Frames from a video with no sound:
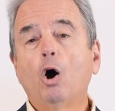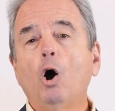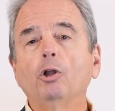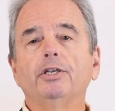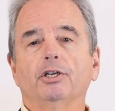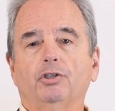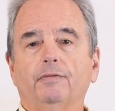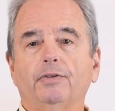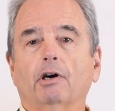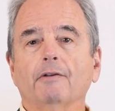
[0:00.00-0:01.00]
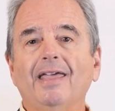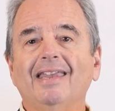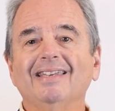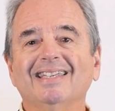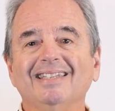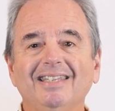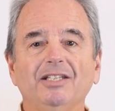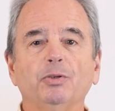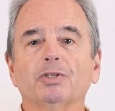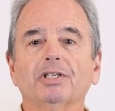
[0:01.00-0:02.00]
All initiatives are then
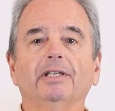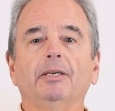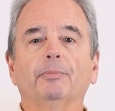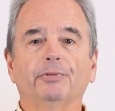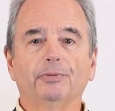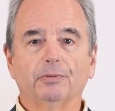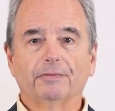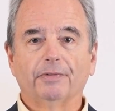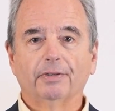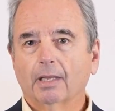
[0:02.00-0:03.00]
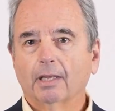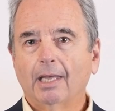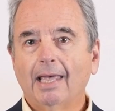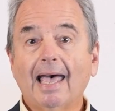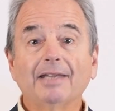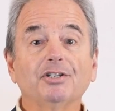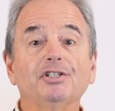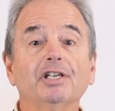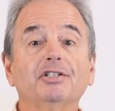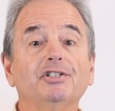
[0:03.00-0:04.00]
continuously improved. As a
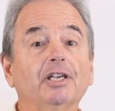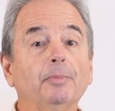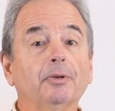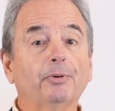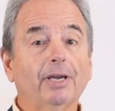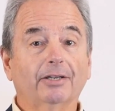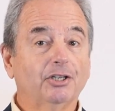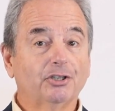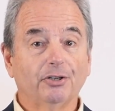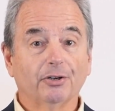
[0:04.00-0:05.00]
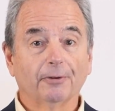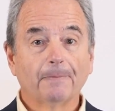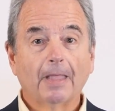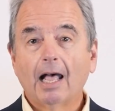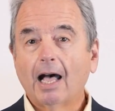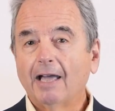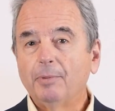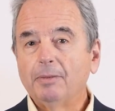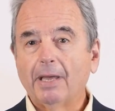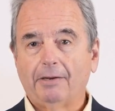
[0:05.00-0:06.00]
Six Sigma practitioner, I've
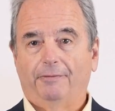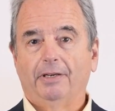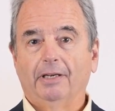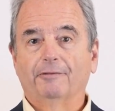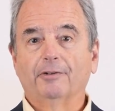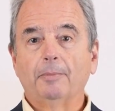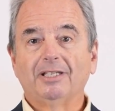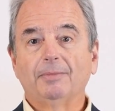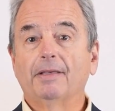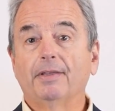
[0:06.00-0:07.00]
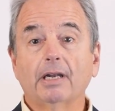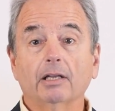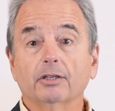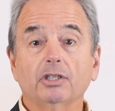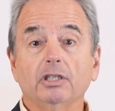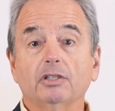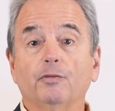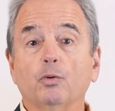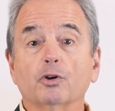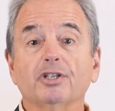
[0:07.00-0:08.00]
been benefiting from its methodologies
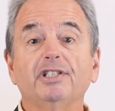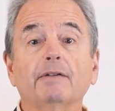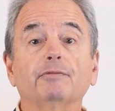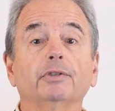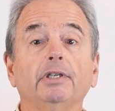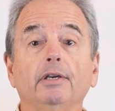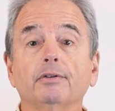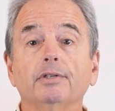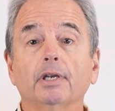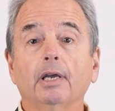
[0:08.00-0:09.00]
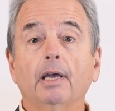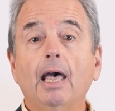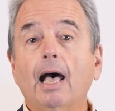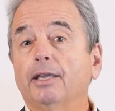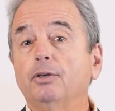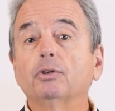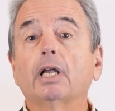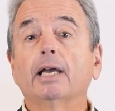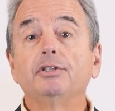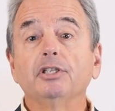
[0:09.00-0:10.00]
for several years. I
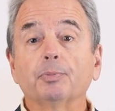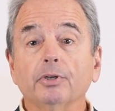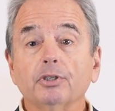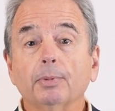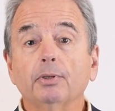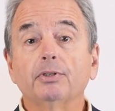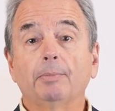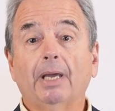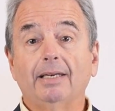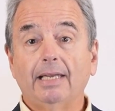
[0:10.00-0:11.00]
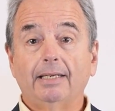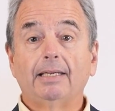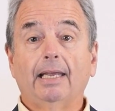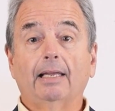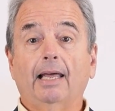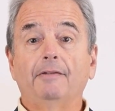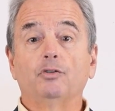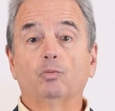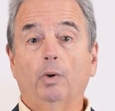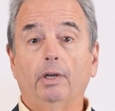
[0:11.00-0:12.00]
utilize these principles in my day-to-day life
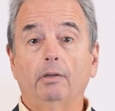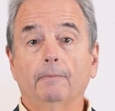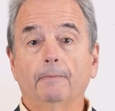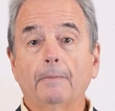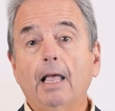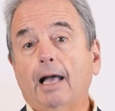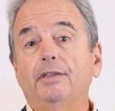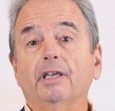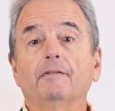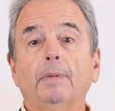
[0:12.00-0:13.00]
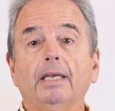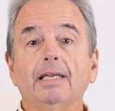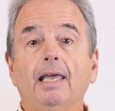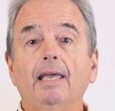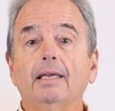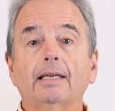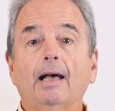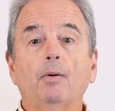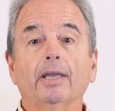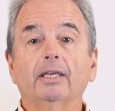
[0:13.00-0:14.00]
as well. I think of my day and
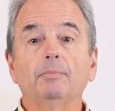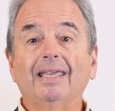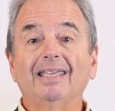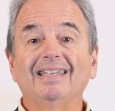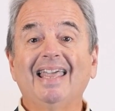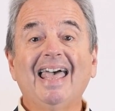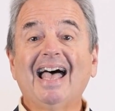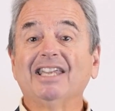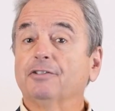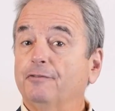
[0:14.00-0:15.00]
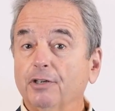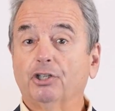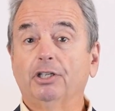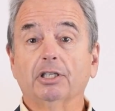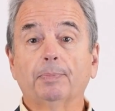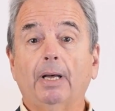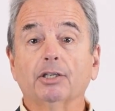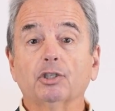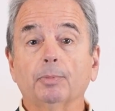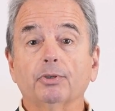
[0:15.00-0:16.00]
how I can make it as efficient as
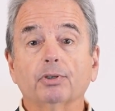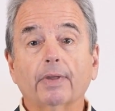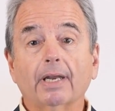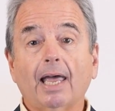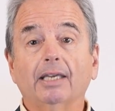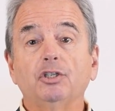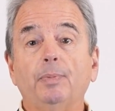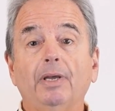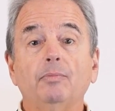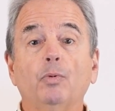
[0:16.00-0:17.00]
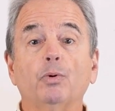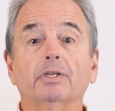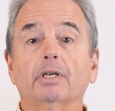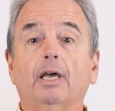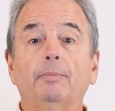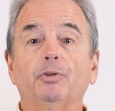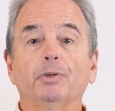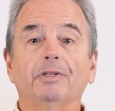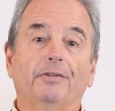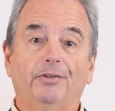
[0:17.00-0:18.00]
possible so that I can spend more time
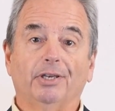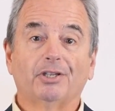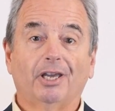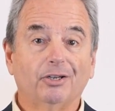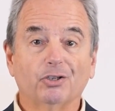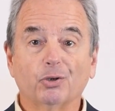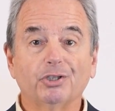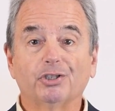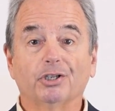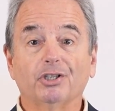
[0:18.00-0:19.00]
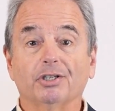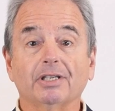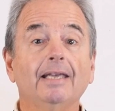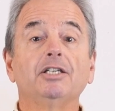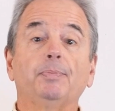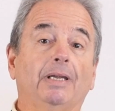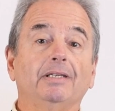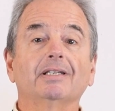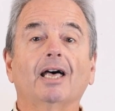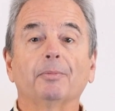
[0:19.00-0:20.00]
doing the things I enjoy, such as
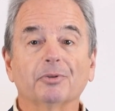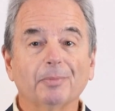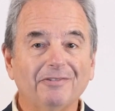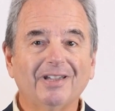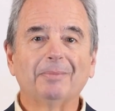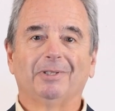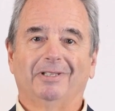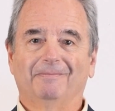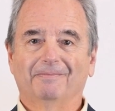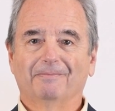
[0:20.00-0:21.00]
spending time with my family.